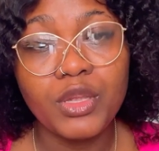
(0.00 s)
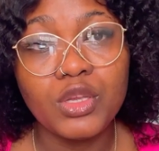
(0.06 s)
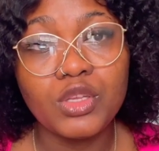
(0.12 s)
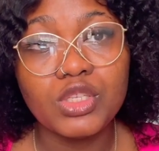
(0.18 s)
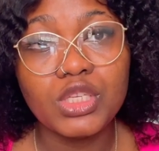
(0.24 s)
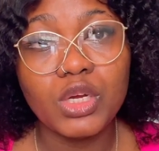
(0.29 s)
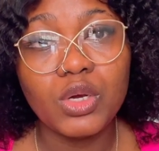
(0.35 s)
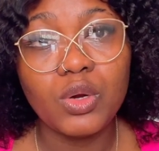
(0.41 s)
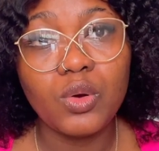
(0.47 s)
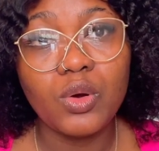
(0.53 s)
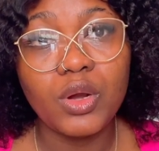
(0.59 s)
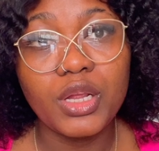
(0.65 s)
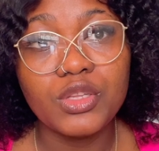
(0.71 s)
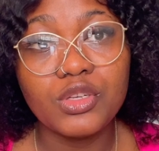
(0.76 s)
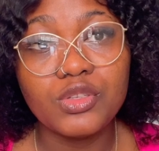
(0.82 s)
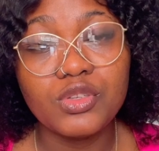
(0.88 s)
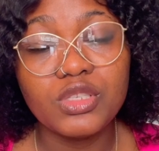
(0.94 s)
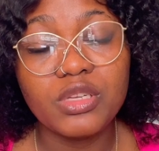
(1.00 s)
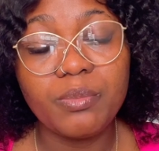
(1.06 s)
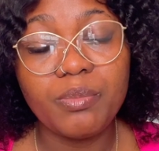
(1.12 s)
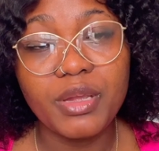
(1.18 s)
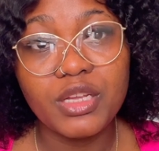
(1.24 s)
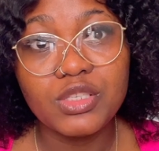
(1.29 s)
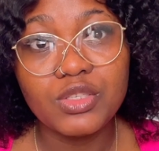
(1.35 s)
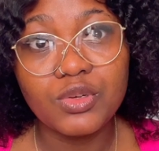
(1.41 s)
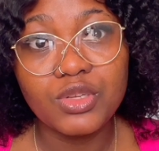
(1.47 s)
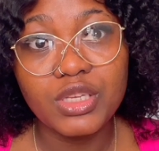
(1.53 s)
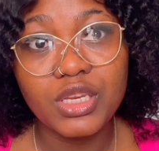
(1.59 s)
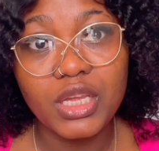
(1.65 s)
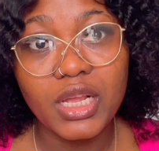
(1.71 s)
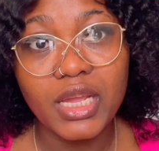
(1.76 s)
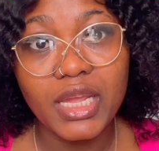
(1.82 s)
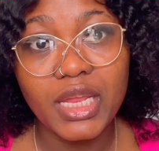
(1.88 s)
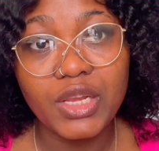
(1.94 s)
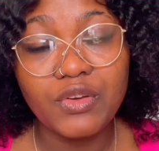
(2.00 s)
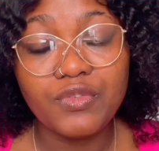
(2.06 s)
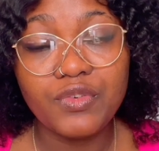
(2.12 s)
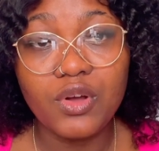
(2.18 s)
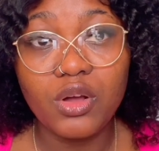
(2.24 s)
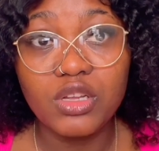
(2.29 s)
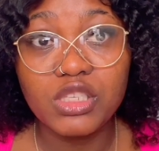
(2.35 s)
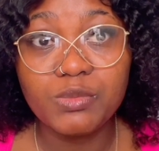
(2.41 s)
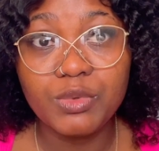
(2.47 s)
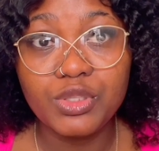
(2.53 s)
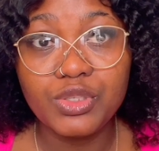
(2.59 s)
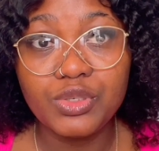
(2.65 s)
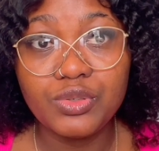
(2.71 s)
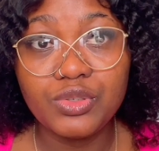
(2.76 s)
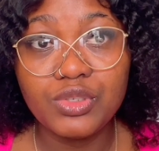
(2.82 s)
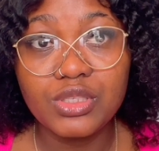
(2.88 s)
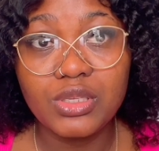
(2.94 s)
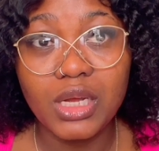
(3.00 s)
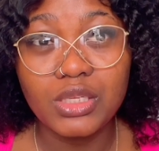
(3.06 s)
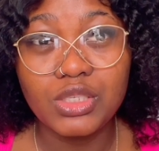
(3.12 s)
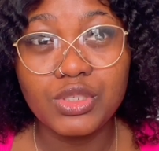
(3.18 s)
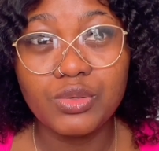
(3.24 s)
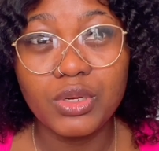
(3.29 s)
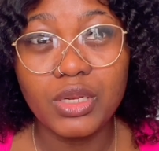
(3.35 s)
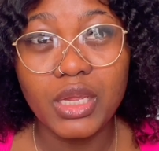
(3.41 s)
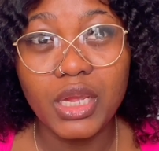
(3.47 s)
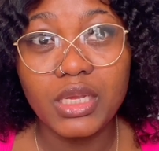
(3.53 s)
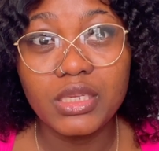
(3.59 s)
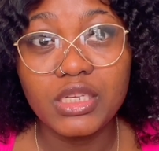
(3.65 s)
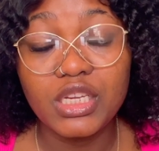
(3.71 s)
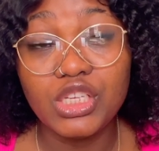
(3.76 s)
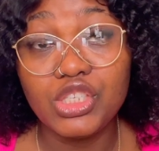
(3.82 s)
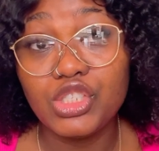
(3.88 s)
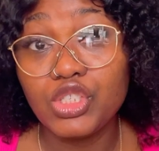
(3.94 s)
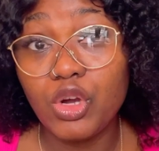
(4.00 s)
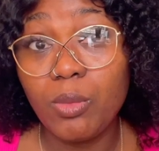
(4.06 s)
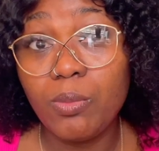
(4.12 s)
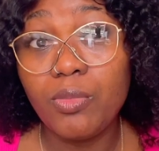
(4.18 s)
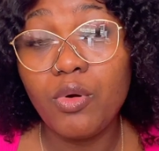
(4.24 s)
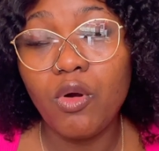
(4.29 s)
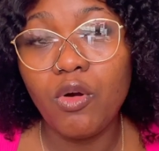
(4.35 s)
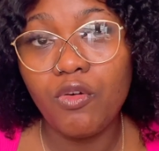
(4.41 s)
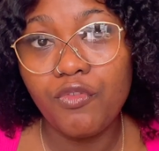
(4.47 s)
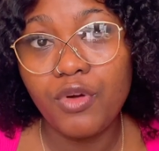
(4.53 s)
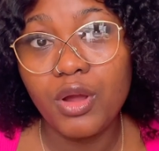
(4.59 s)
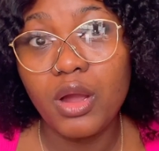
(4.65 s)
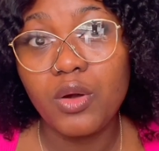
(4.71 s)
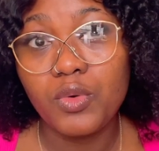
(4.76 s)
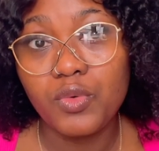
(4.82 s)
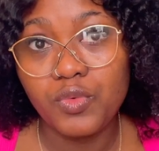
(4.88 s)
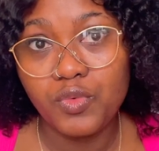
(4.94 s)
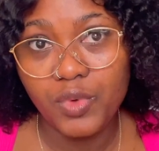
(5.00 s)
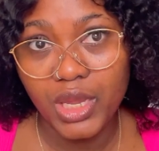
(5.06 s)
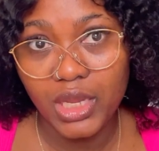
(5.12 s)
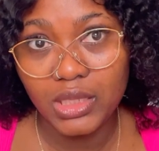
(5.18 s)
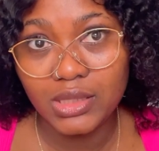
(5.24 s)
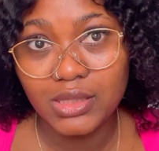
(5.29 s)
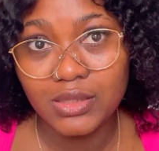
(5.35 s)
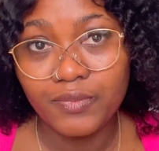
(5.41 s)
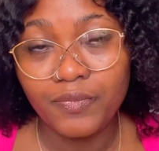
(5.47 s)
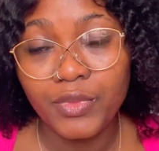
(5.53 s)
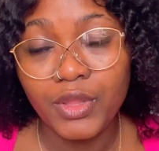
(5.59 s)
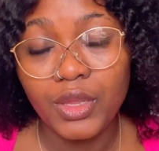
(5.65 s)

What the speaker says: So it also depends on the kind of hospitals that you get a job offer with.